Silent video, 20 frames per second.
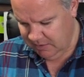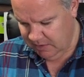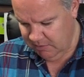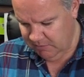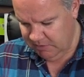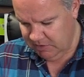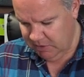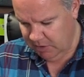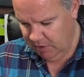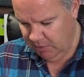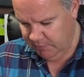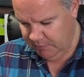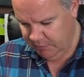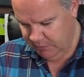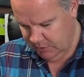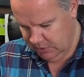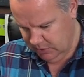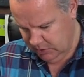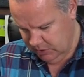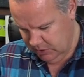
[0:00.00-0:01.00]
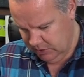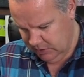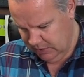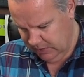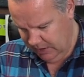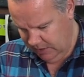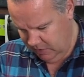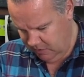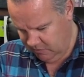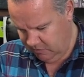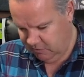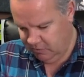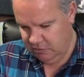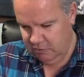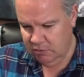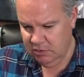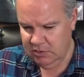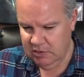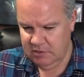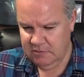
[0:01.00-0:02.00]
given up, oh, there's
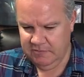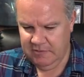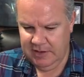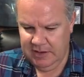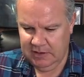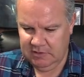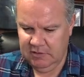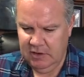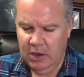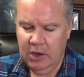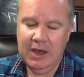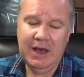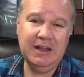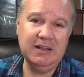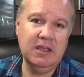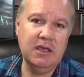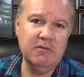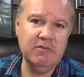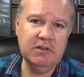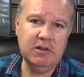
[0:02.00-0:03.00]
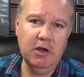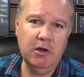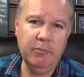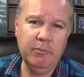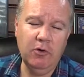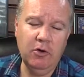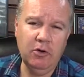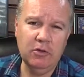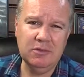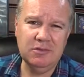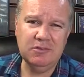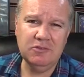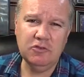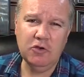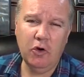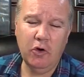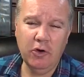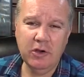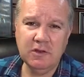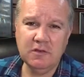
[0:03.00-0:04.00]
two in fact, had given up on
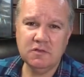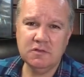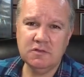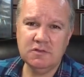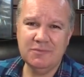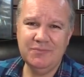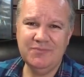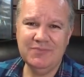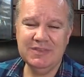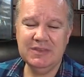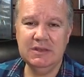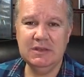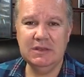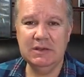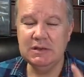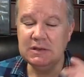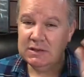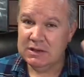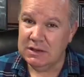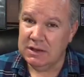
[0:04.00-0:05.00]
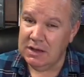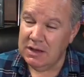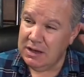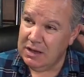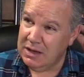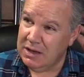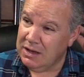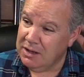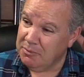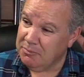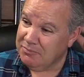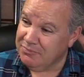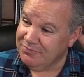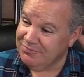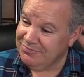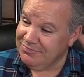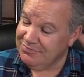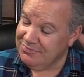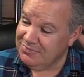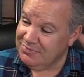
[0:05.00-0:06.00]
toys um,
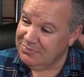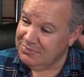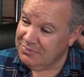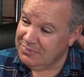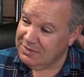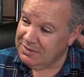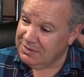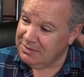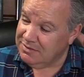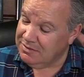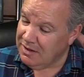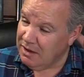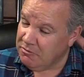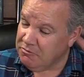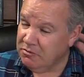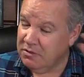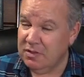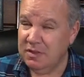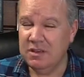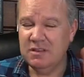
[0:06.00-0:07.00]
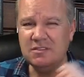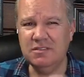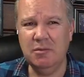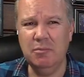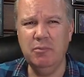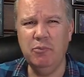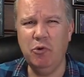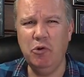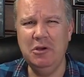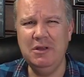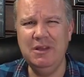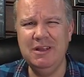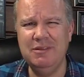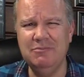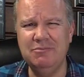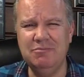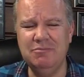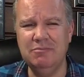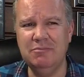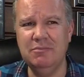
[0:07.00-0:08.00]
definitely some point
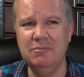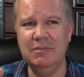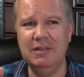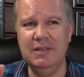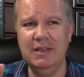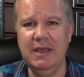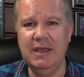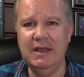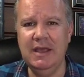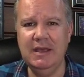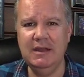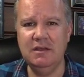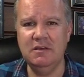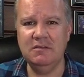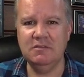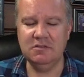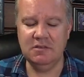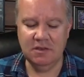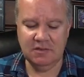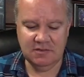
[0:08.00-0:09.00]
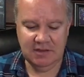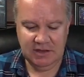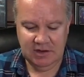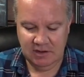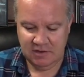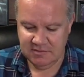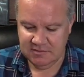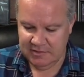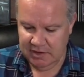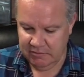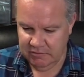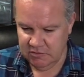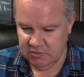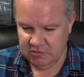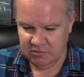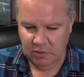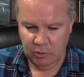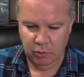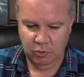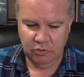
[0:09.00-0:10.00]
late 86, 87.
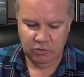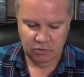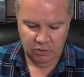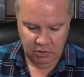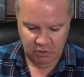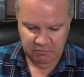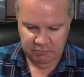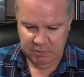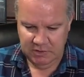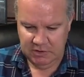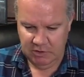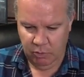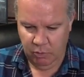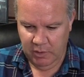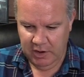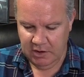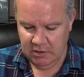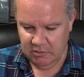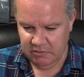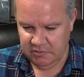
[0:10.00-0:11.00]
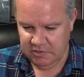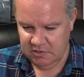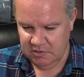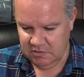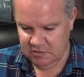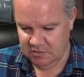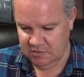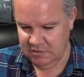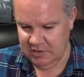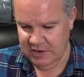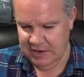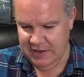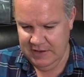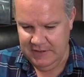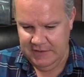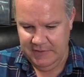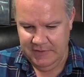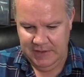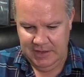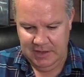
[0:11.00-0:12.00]
So I would not have been aware of this
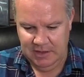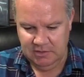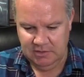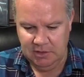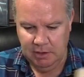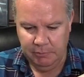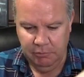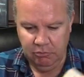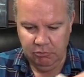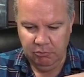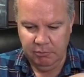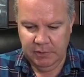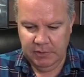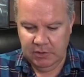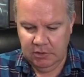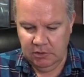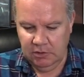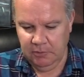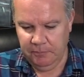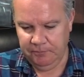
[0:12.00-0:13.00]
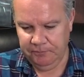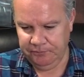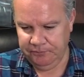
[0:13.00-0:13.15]
uh, double bill.